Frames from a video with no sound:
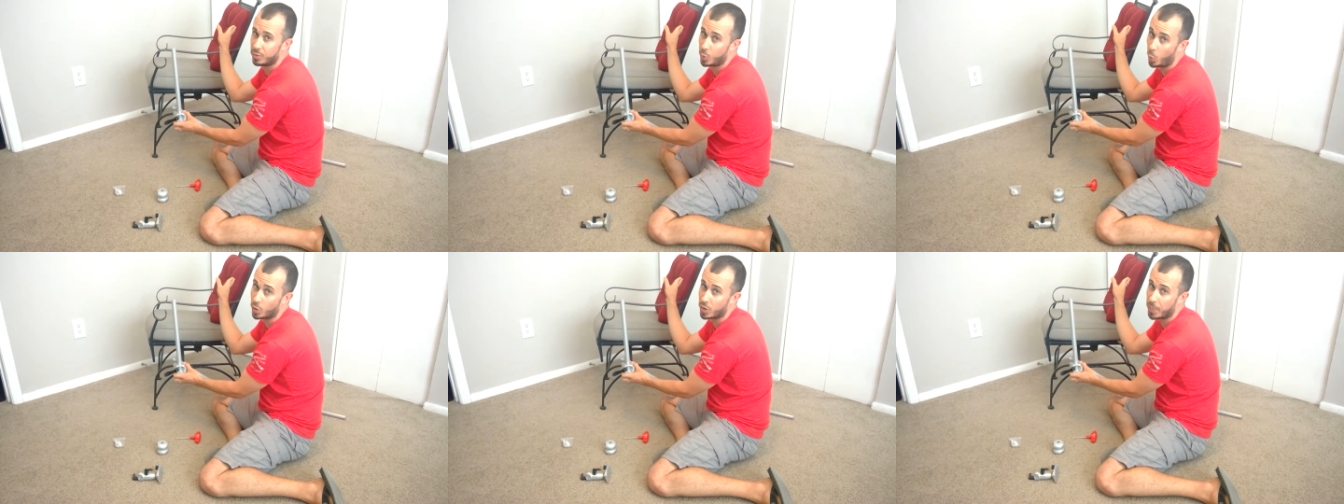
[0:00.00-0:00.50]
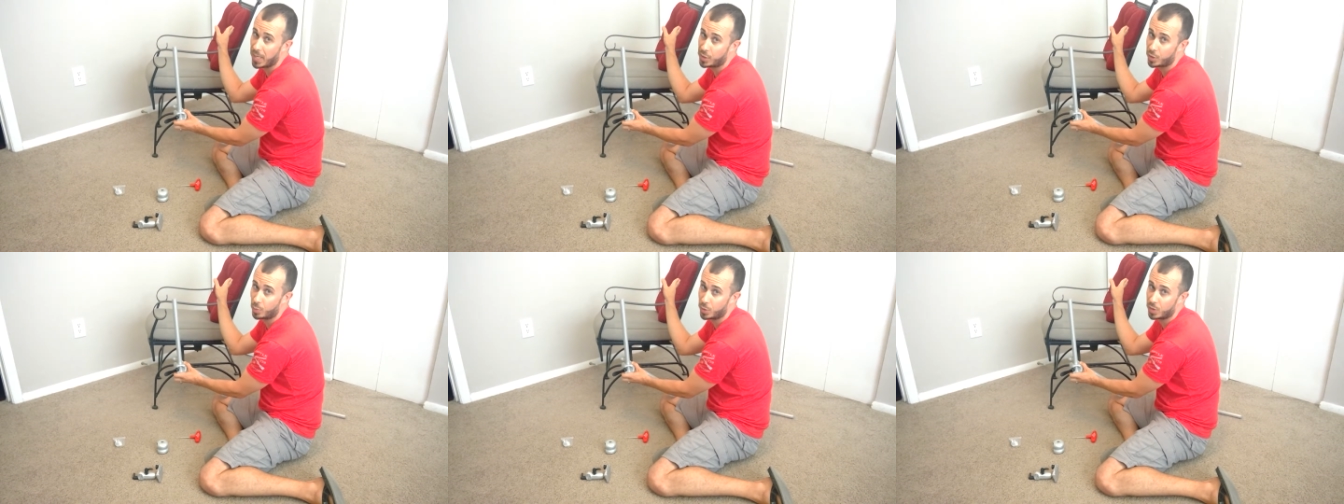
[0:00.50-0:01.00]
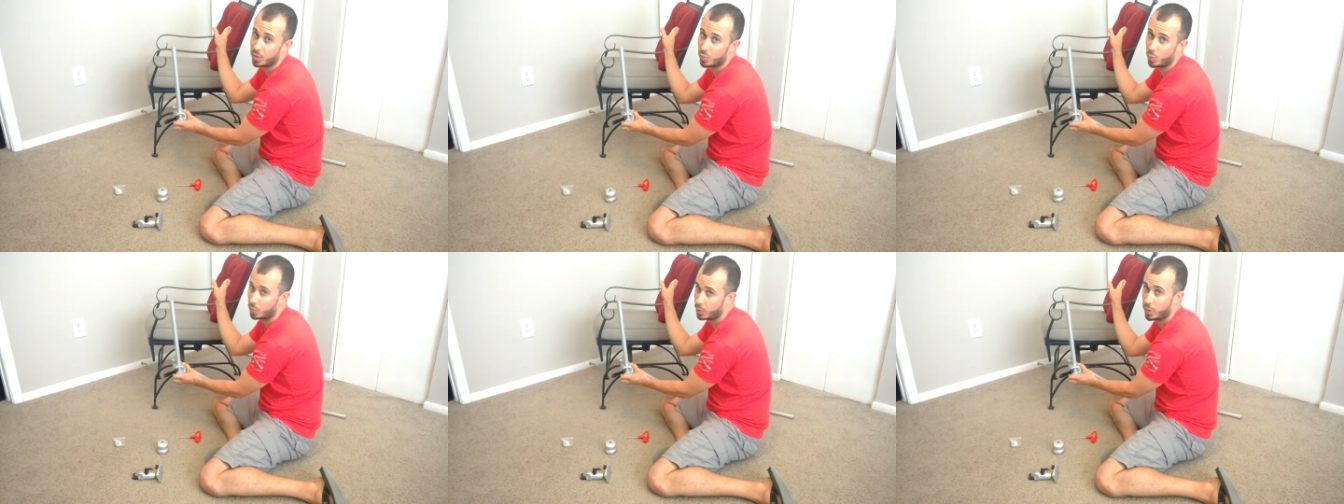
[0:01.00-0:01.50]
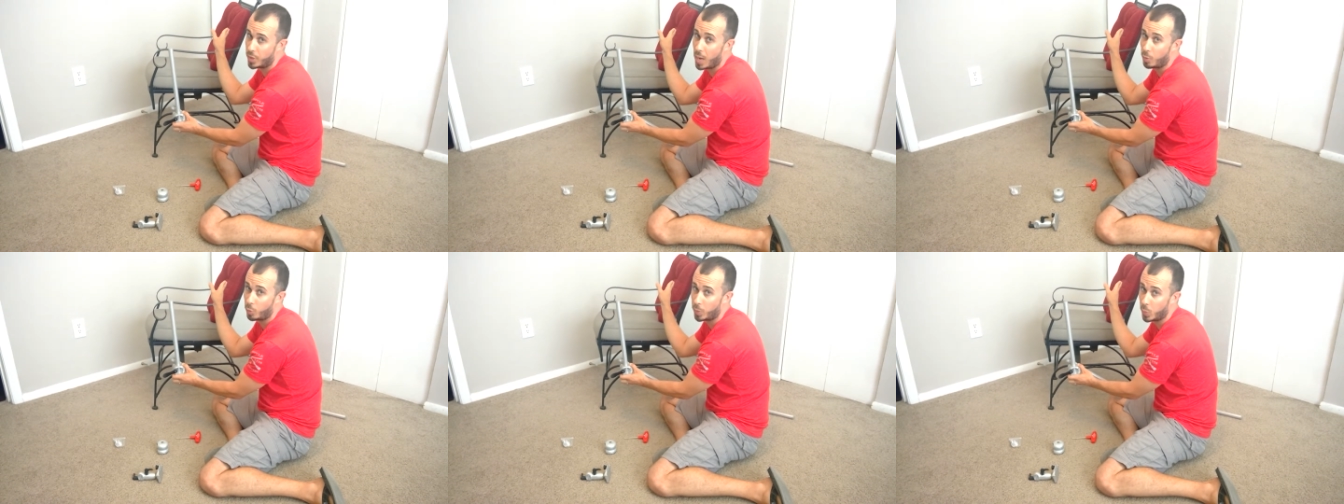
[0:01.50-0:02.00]
towards the patient, which is
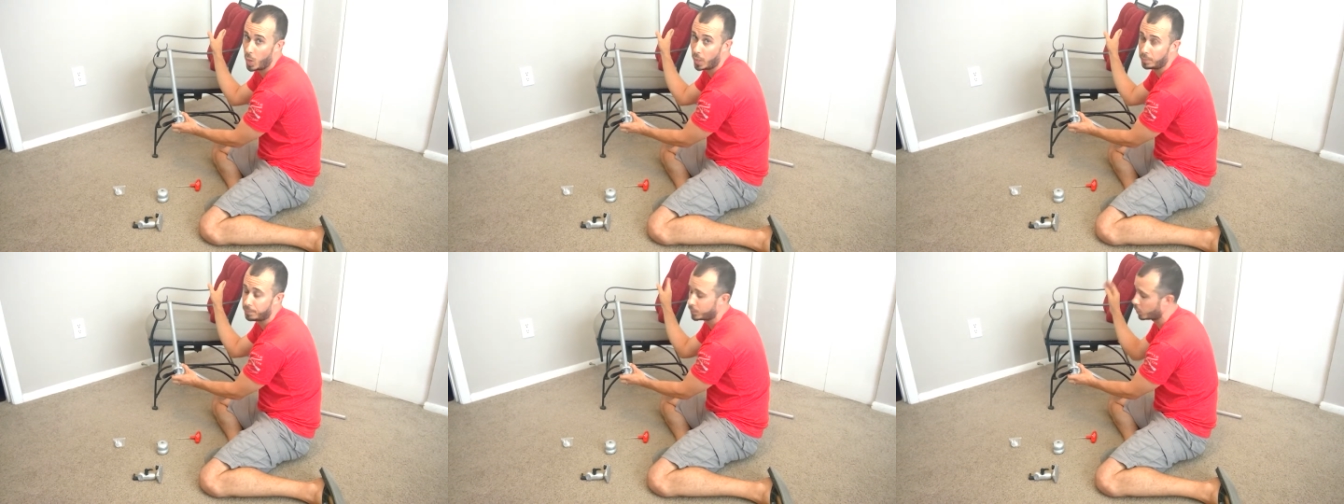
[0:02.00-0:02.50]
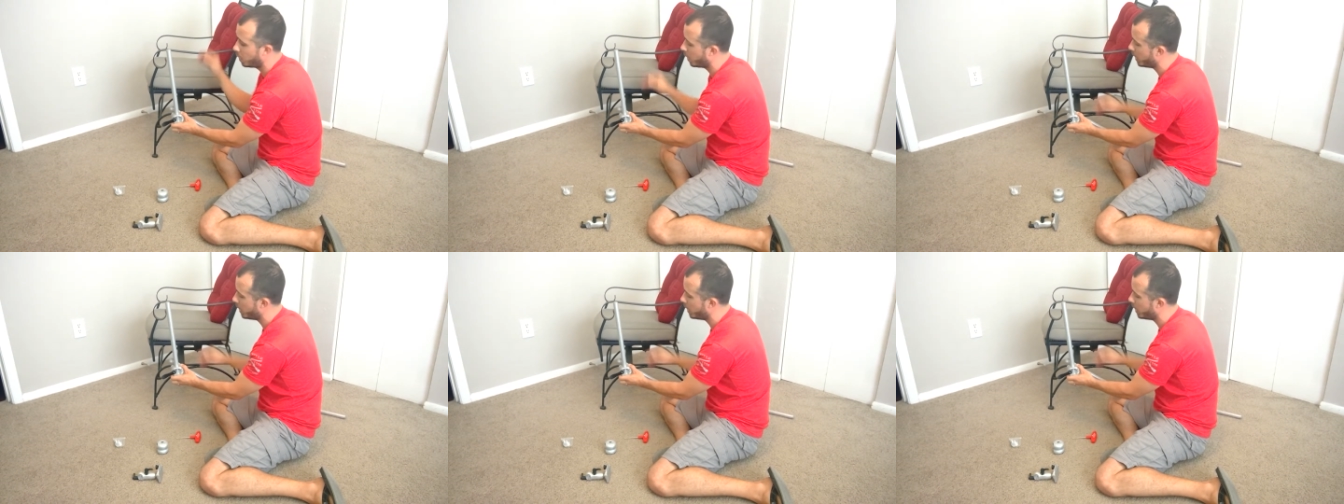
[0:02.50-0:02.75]
not what we want. All